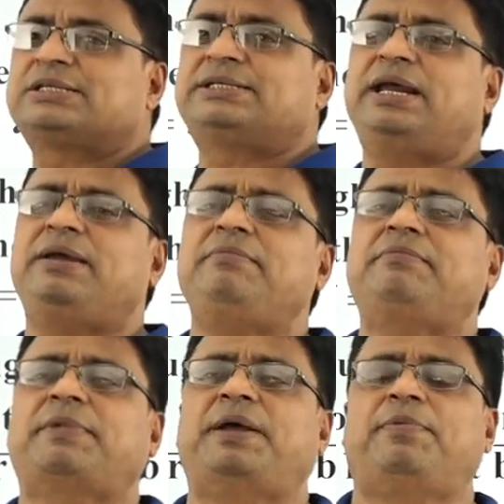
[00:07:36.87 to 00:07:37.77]
the same
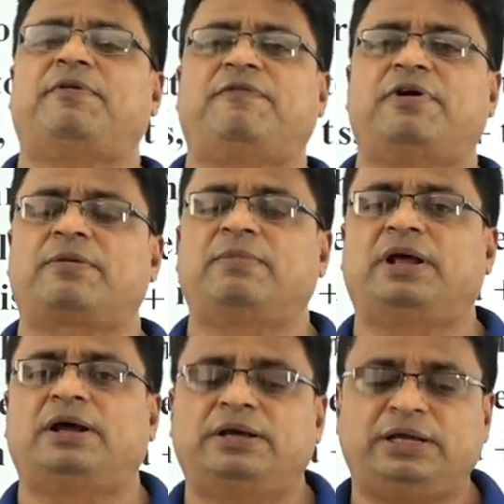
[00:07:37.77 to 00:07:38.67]
type of
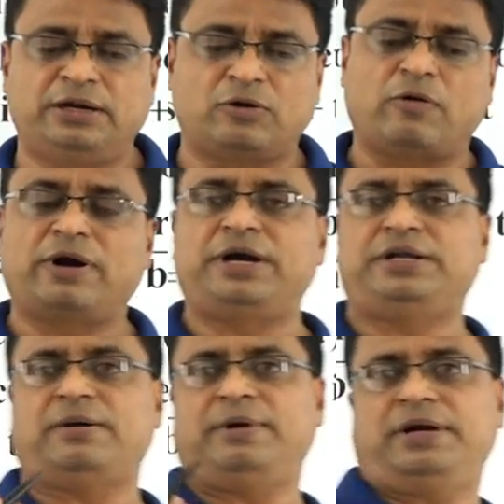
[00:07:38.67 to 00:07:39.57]
formula in
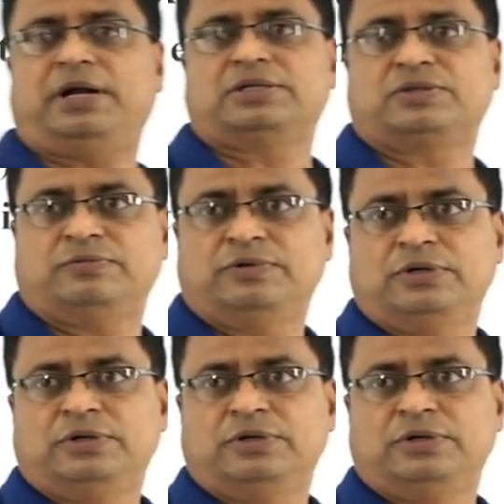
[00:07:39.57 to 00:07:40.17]
coordinate geometry also.